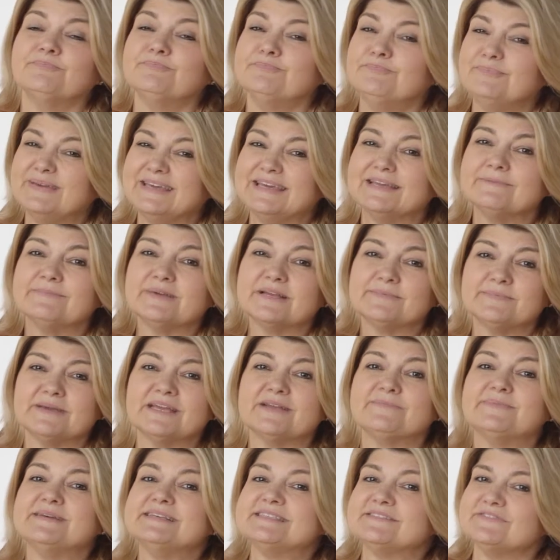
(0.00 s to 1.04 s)

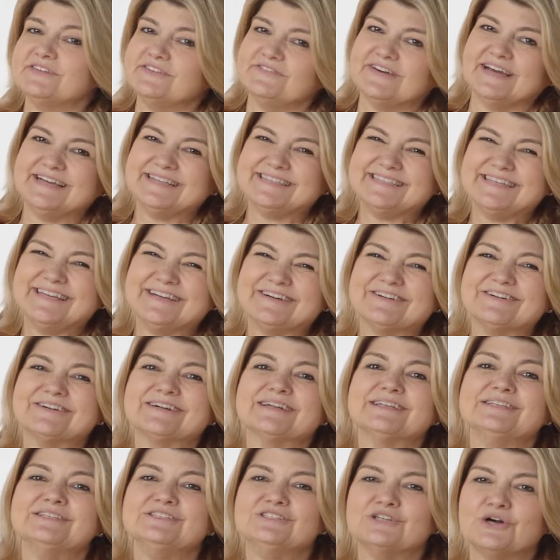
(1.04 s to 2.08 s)
Big piece of advice
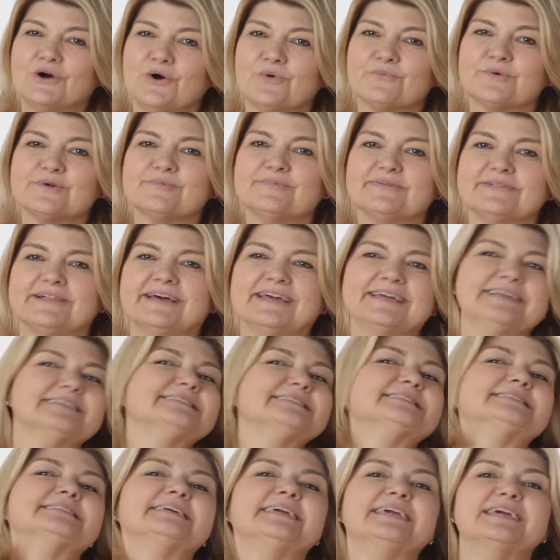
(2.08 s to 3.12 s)
here, don't
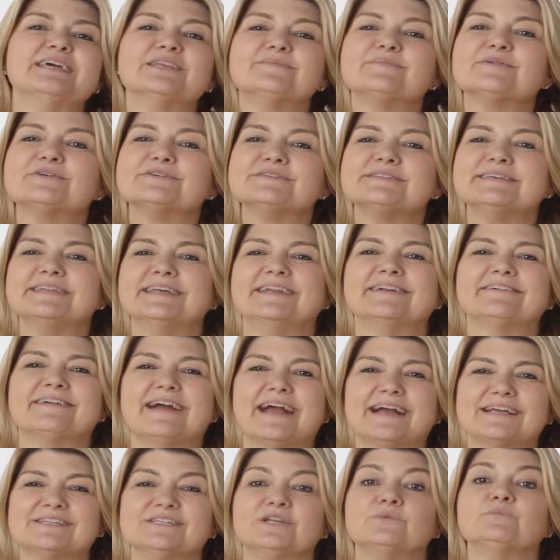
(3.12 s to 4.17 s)
replace the in-person
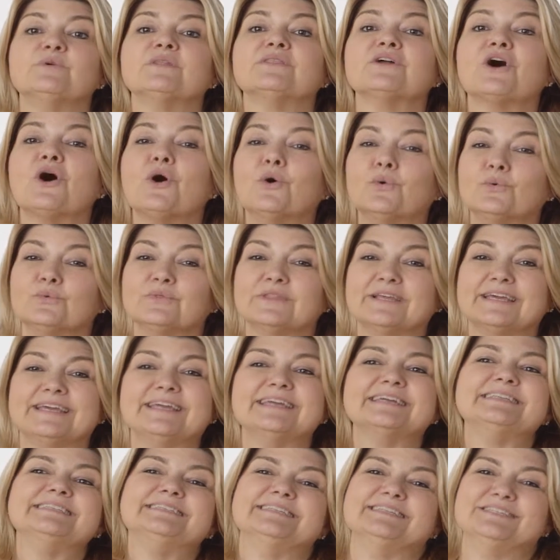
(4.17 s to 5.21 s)
interaction with
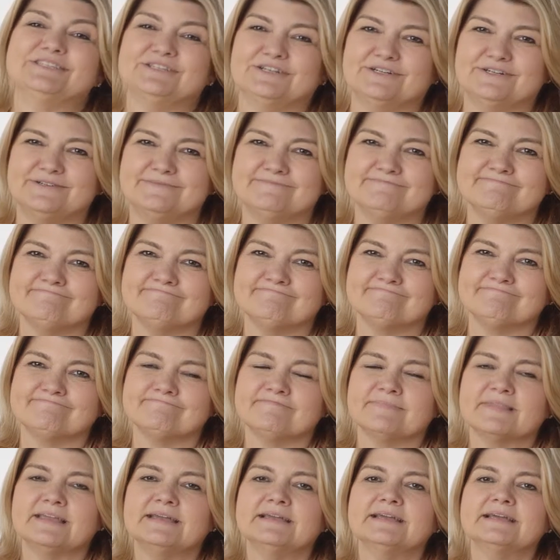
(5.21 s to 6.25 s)
only digital.
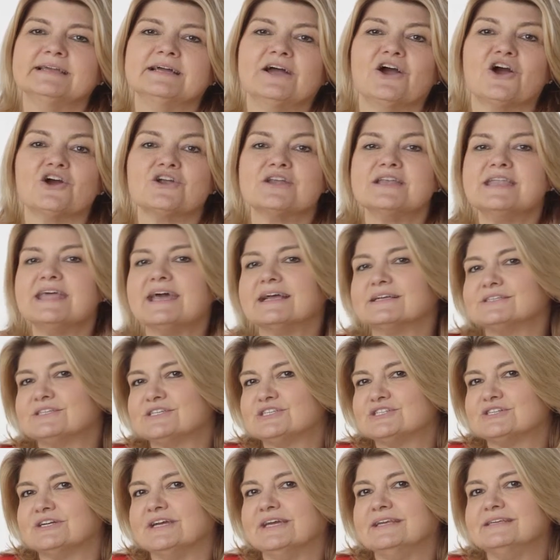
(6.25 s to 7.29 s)
Our
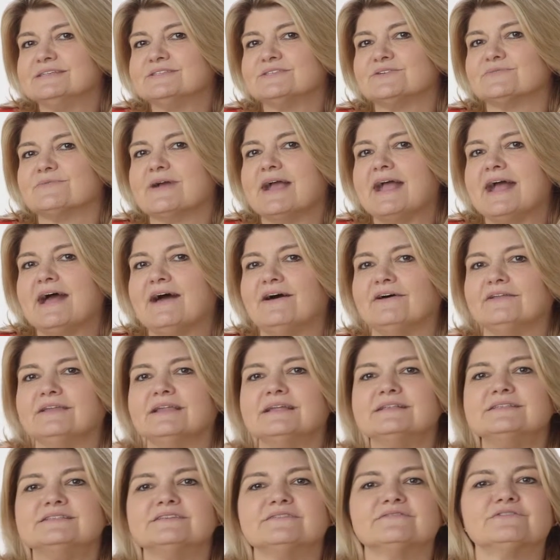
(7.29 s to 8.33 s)
next trend is
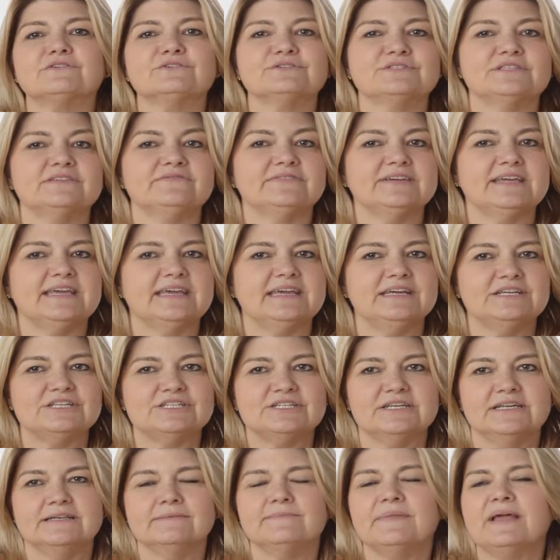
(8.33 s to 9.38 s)
around
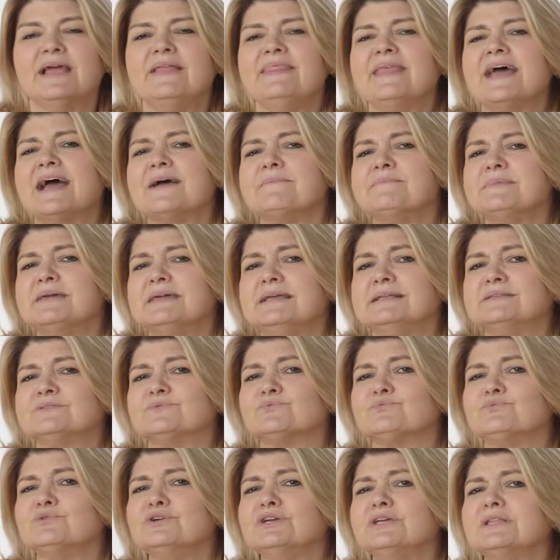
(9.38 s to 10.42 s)
diversification, and that means
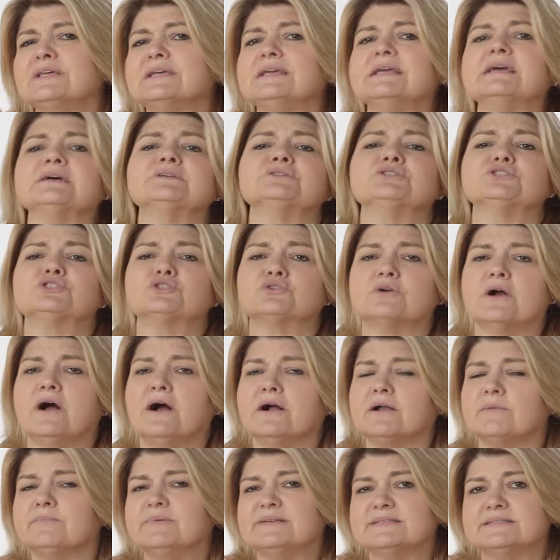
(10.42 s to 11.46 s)
really
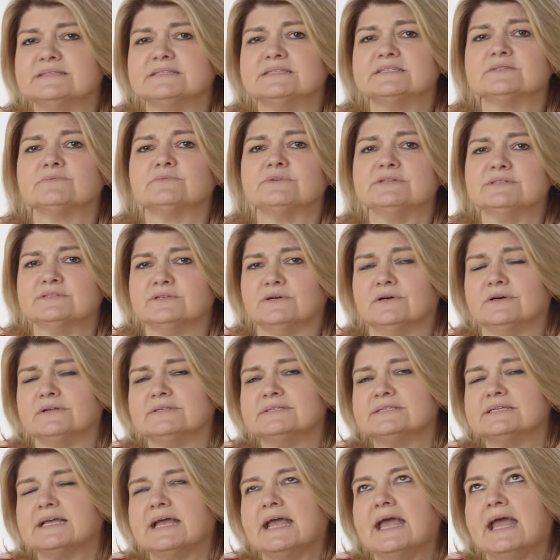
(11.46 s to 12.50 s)
strong business results.